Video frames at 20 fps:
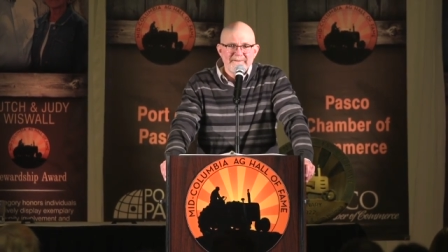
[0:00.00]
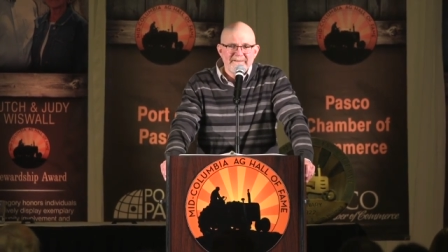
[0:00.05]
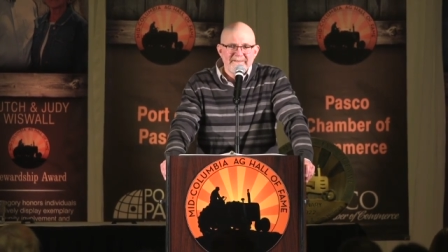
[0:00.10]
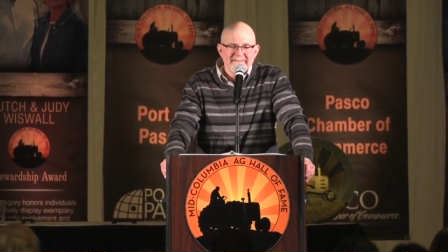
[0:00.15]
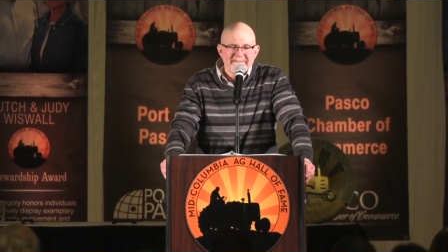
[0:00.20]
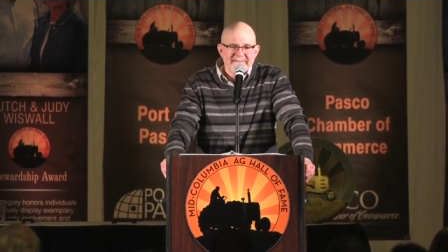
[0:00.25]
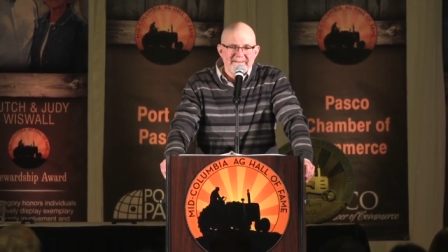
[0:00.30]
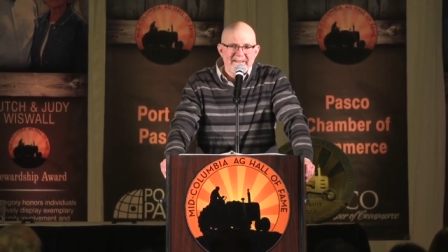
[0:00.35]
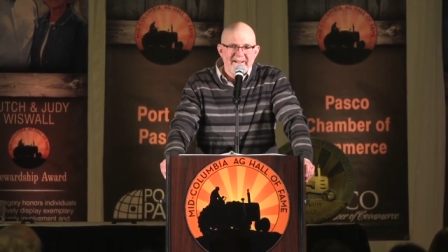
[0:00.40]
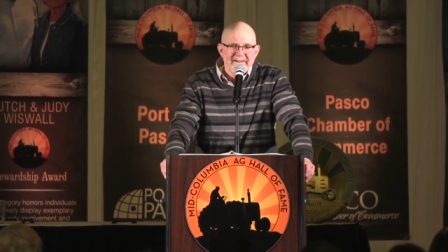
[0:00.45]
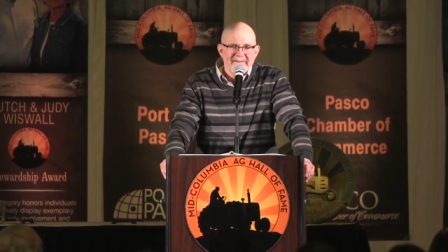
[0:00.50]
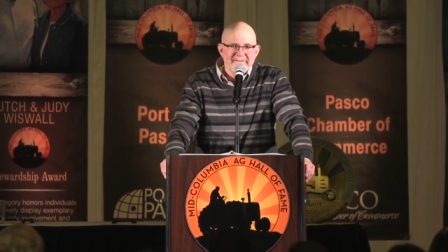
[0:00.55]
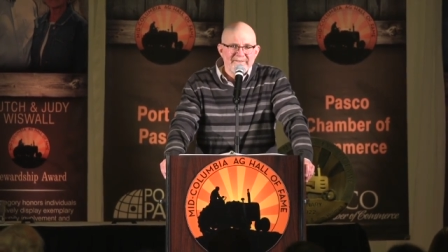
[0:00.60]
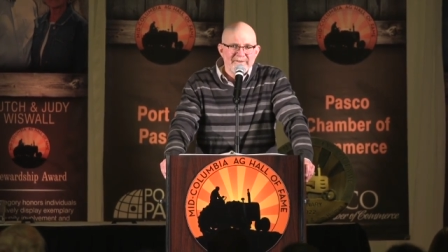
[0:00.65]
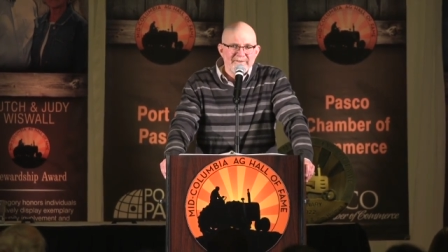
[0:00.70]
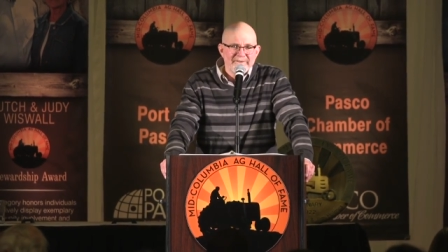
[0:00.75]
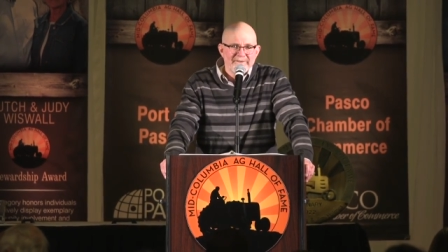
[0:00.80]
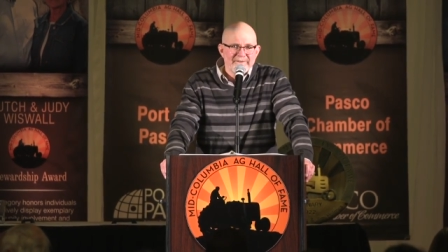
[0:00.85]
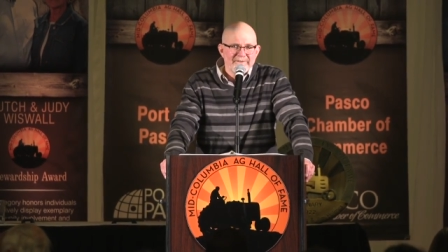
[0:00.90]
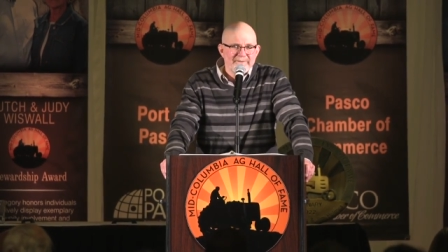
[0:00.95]
is now
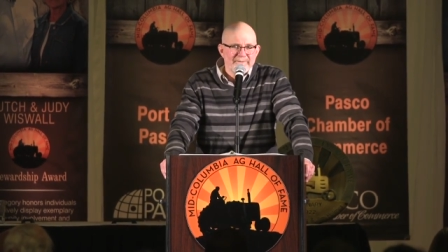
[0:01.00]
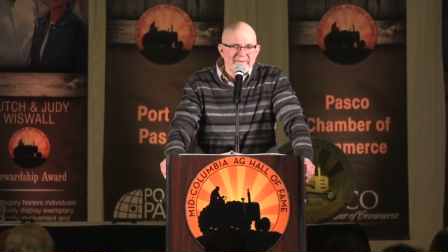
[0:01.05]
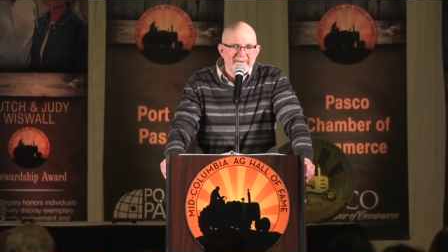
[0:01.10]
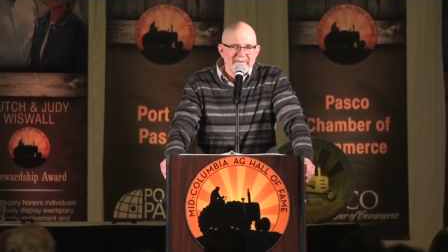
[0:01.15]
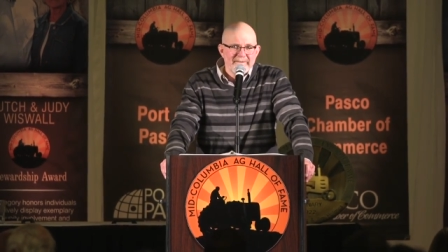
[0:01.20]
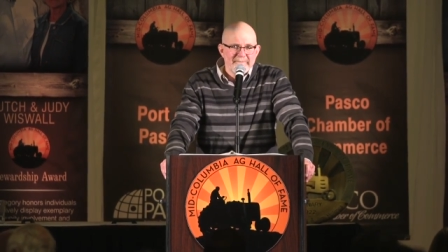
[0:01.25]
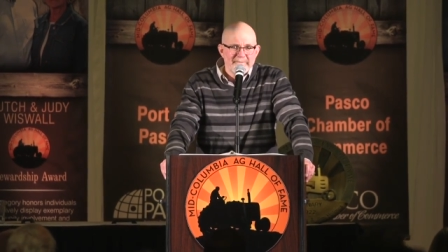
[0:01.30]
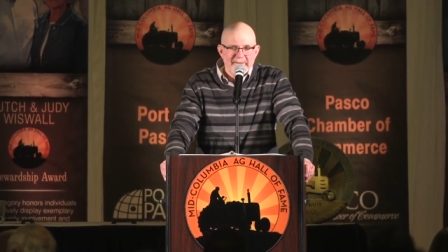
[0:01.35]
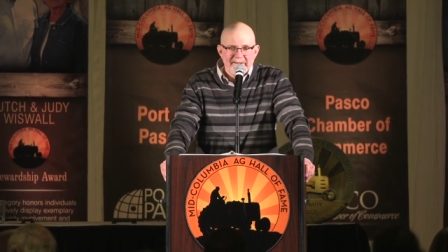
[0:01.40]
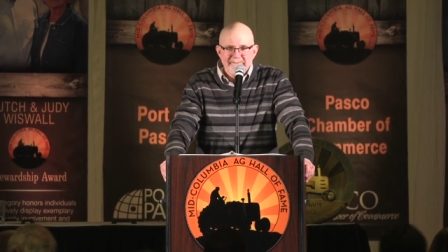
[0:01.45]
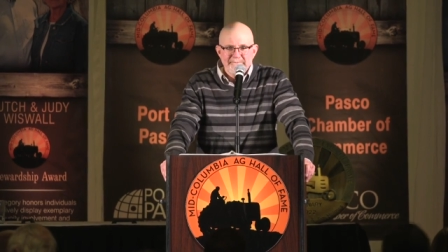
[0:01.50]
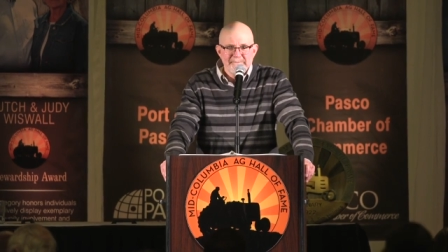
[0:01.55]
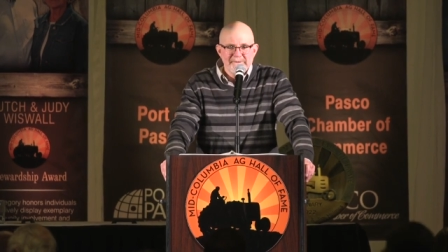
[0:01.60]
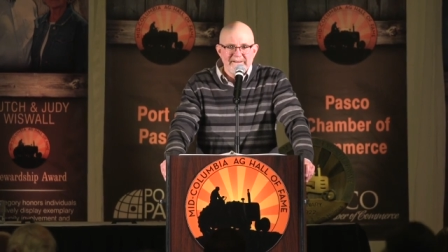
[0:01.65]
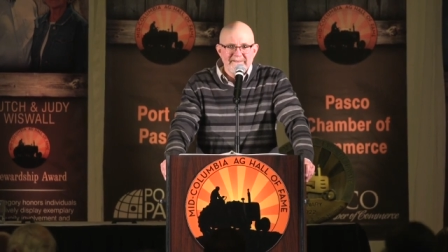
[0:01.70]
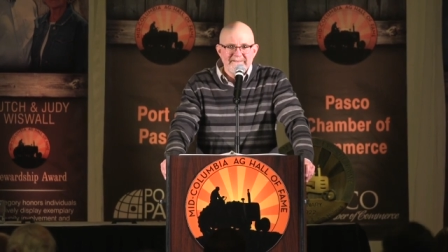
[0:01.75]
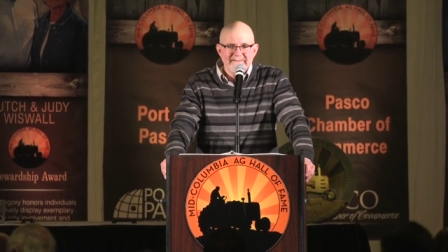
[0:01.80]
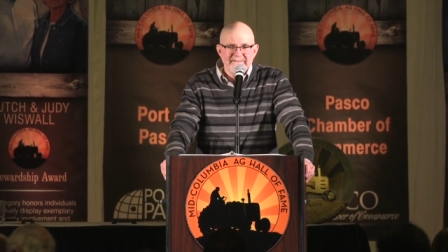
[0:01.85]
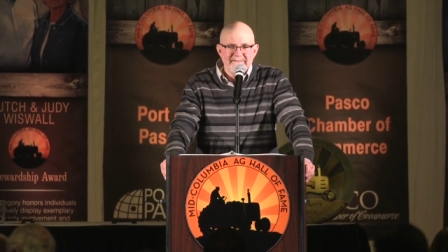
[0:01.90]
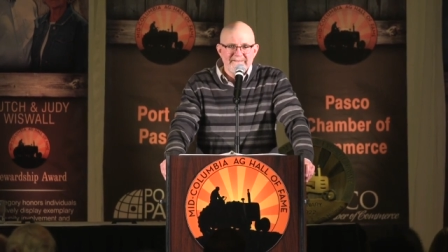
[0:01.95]
known as one of the best
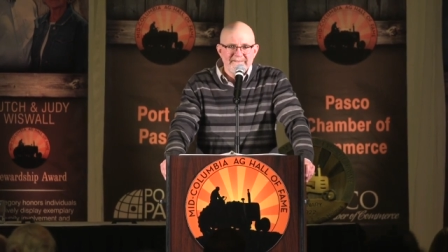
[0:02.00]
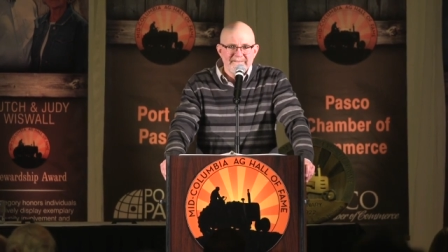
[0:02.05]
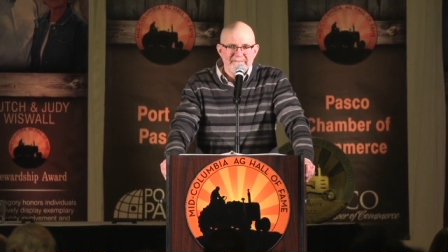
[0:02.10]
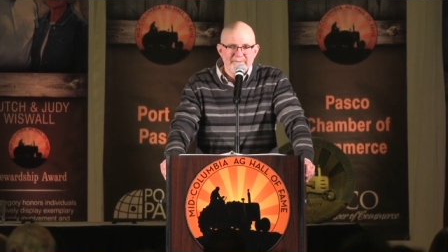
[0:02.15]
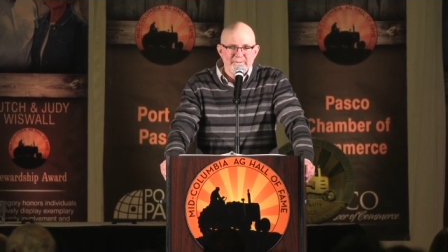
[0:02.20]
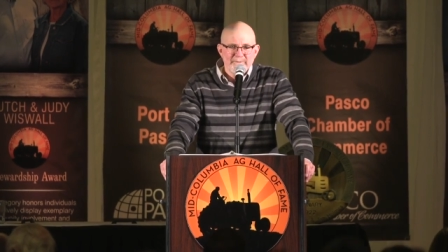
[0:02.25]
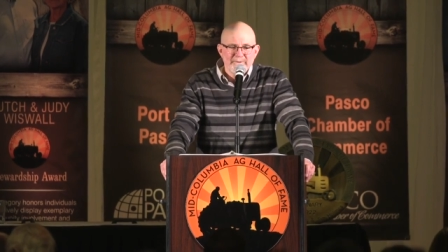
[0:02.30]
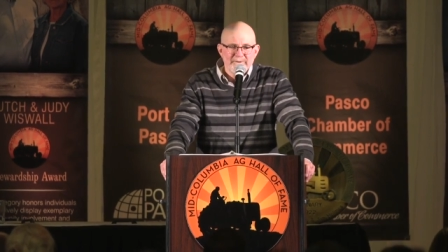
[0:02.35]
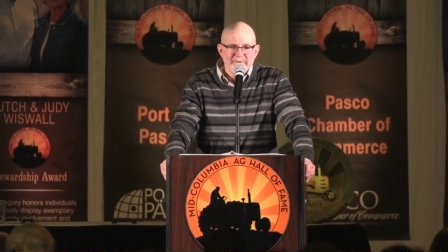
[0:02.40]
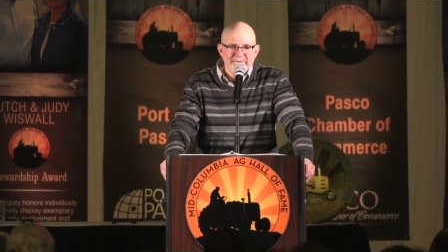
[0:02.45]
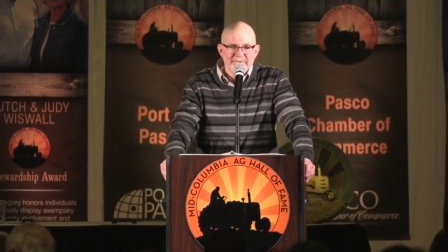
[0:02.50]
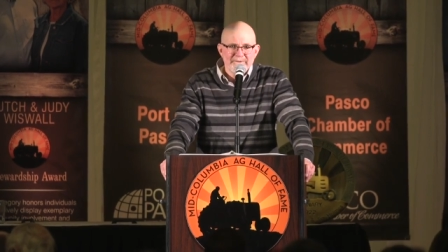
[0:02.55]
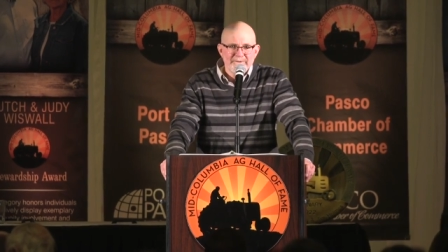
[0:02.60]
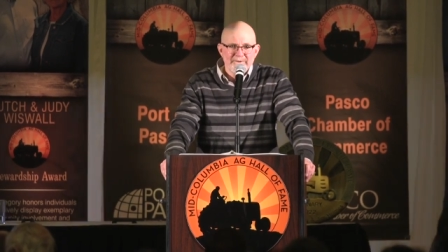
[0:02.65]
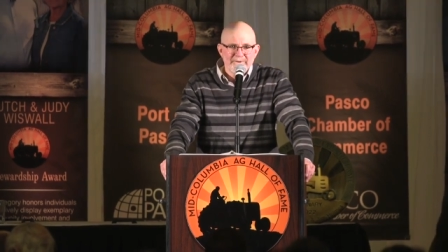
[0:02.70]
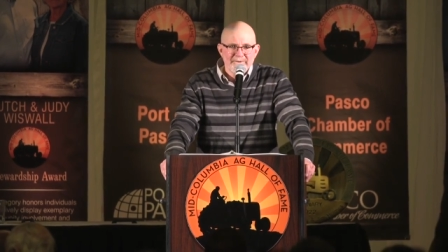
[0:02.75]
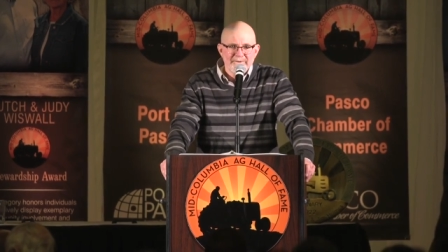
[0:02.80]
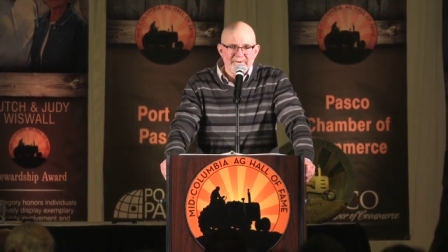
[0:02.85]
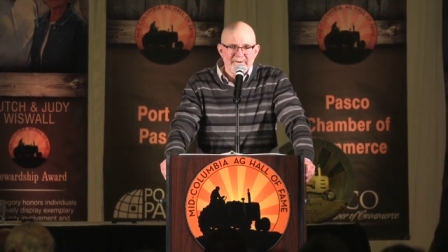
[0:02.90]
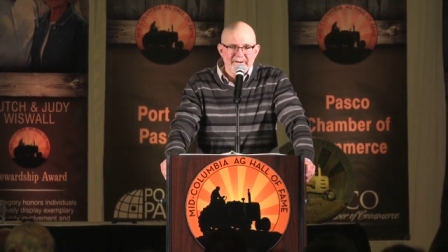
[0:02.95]
places in the world to
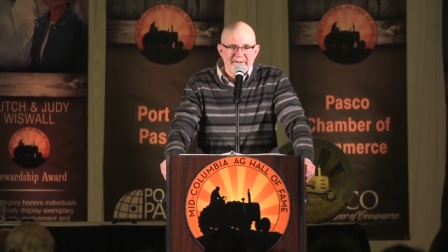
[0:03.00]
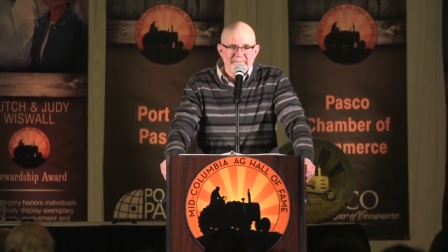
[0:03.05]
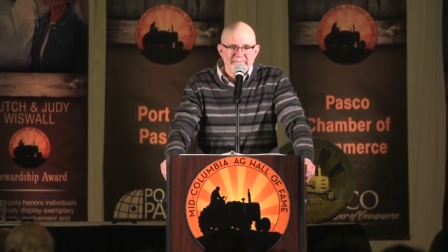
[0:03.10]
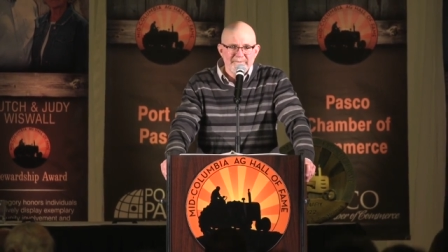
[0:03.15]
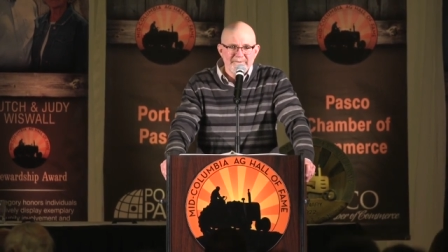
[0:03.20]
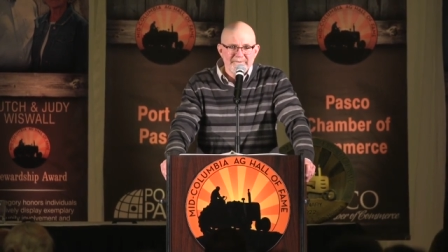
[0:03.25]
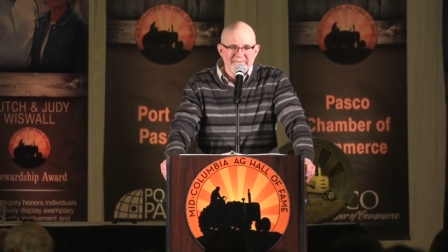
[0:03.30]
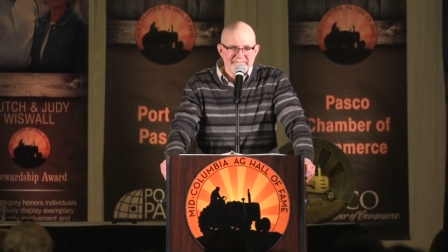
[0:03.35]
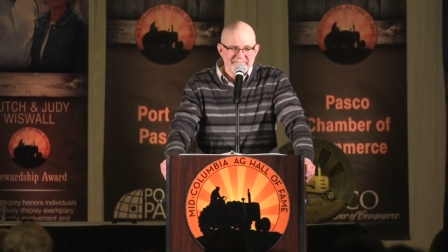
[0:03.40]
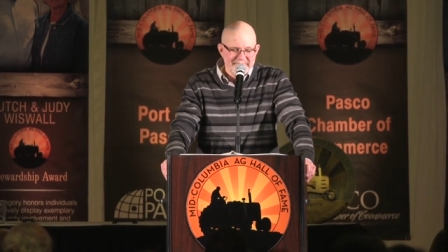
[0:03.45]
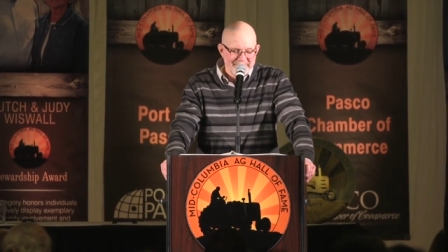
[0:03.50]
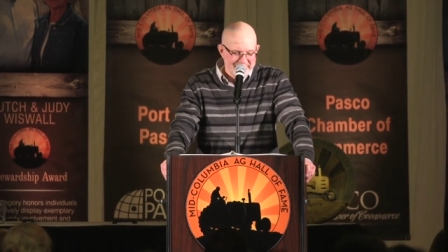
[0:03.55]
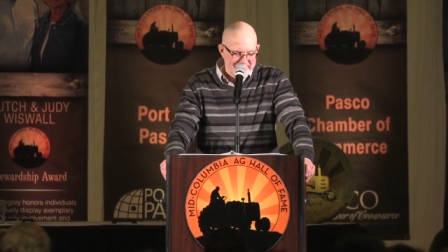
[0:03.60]
grow grapes.